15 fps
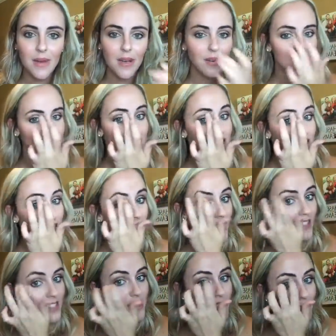I always
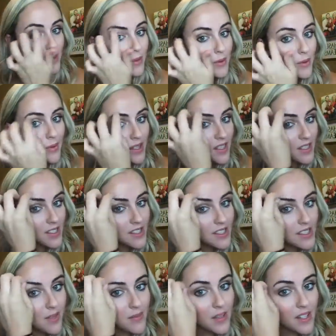tell this to people because
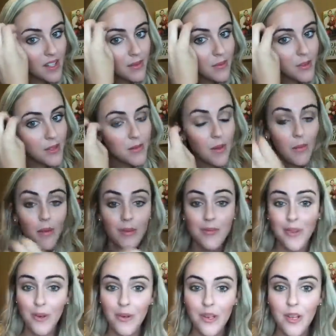it's something that most people
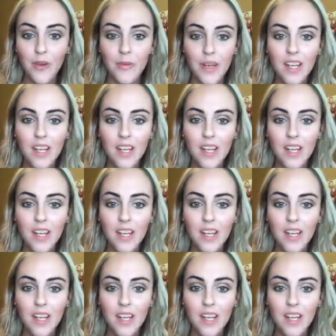don't know,